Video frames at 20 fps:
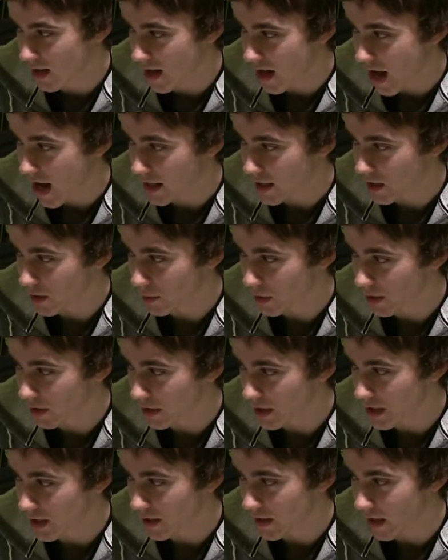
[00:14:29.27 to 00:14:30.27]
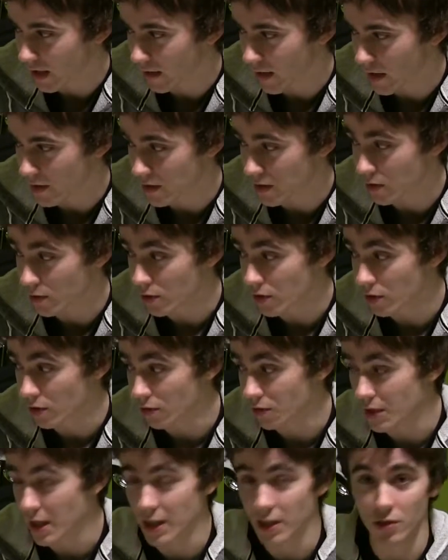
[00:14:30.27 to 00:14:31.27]
has an ability that allows you
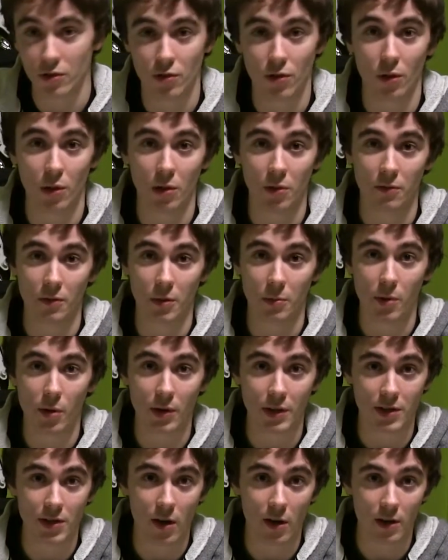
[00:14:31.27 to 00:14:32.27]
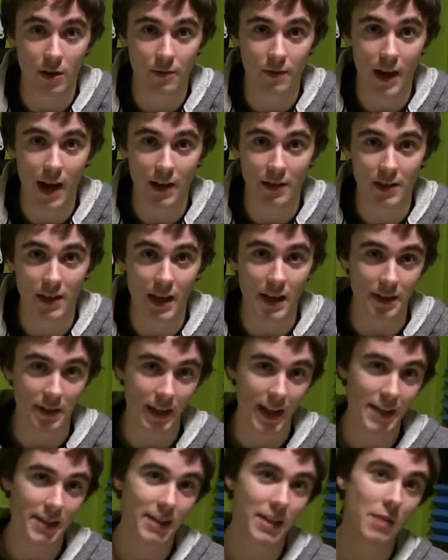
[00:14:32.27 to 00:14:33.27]
to take control of an opponent's artifact
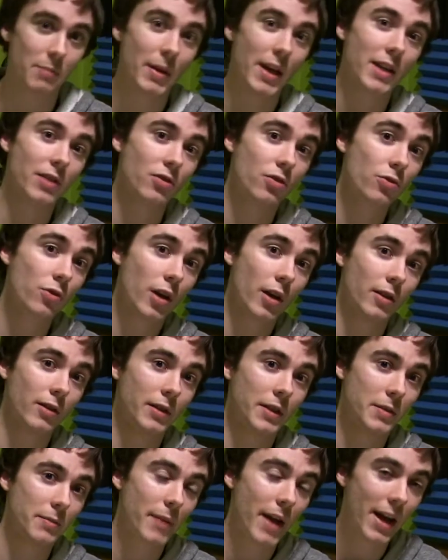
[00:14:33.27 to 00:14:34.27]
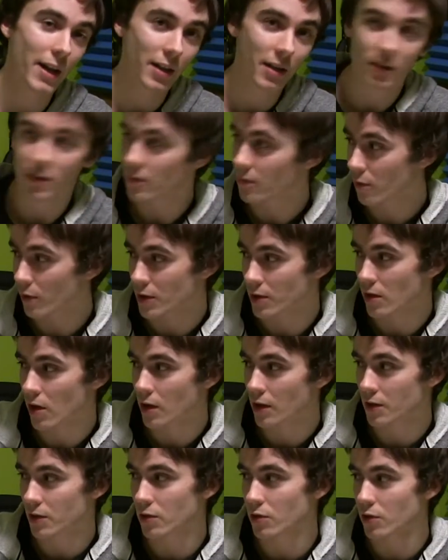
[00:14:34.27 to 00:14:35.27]
unless they pay 2 colorless mana for as
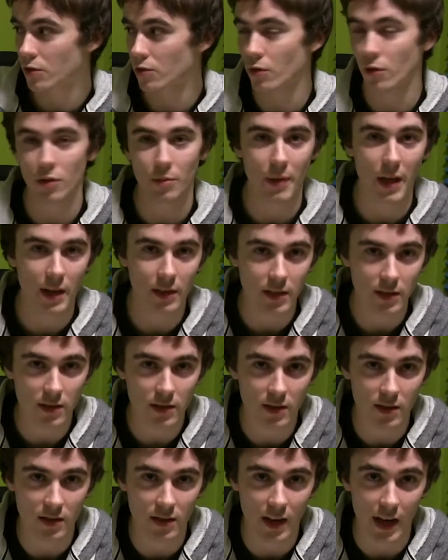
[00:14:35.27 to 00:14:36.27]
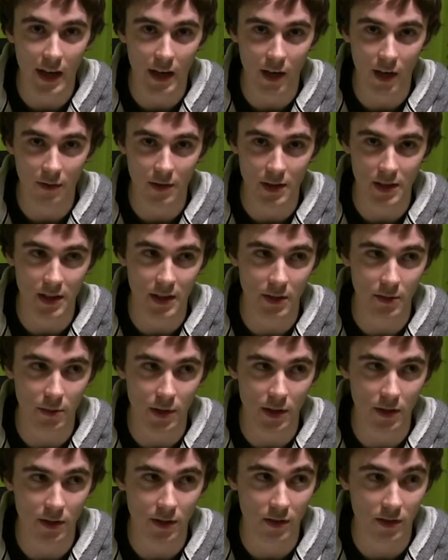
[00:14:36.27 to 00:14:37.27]
long as you control the bandits. And obviously
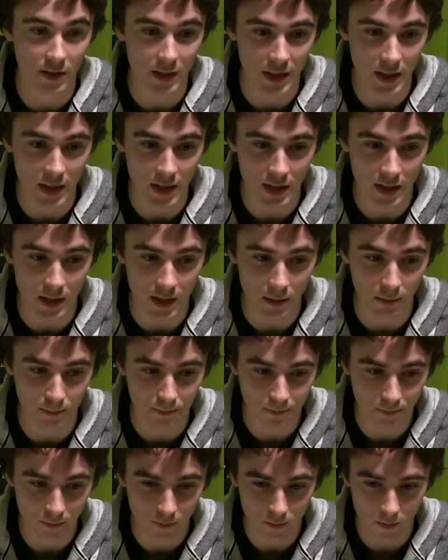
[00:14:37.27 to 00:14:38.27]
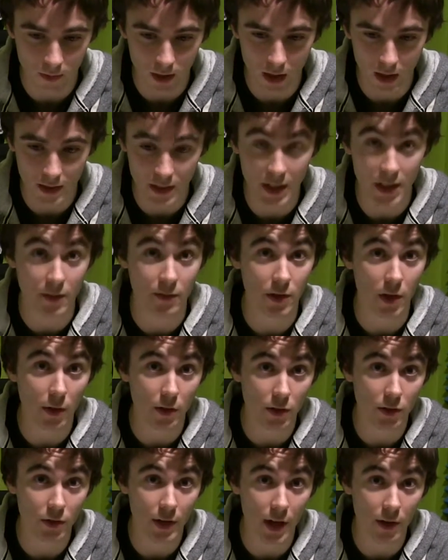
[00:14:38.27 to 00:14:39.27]
with the City of
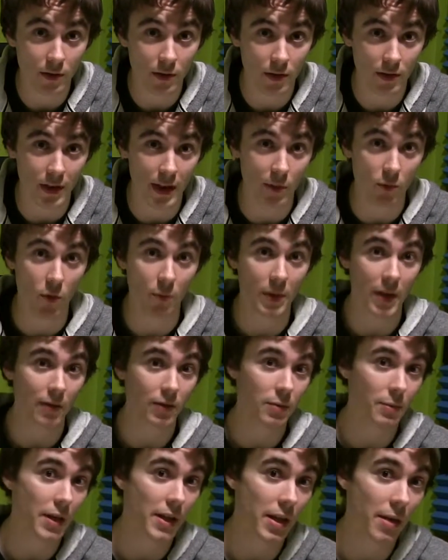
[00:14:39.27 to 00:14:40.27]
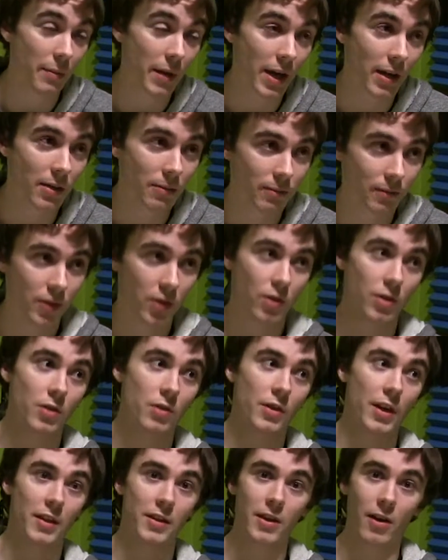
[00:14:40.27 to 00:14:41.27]
Solitude out, they won't be able to pay that mana, so
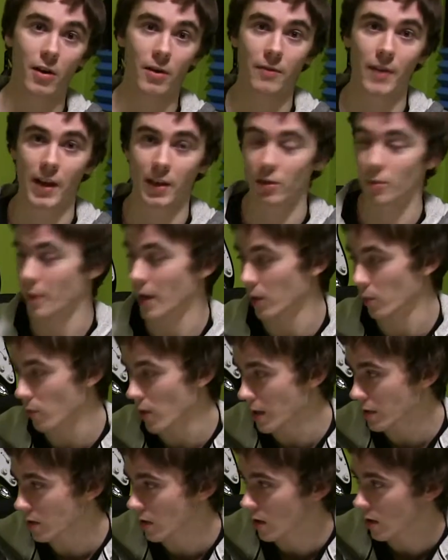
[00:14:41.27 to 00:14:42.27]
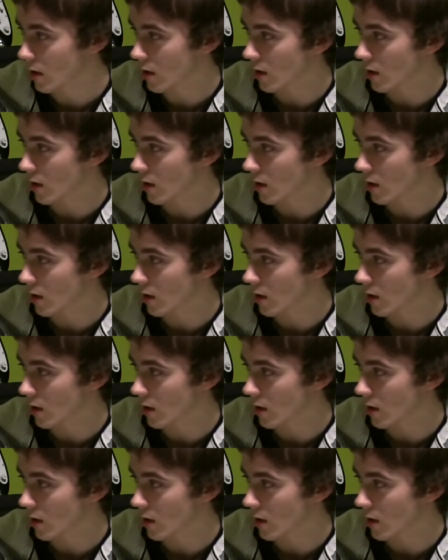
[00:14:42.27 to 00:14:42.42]
you get the artifact no matter what.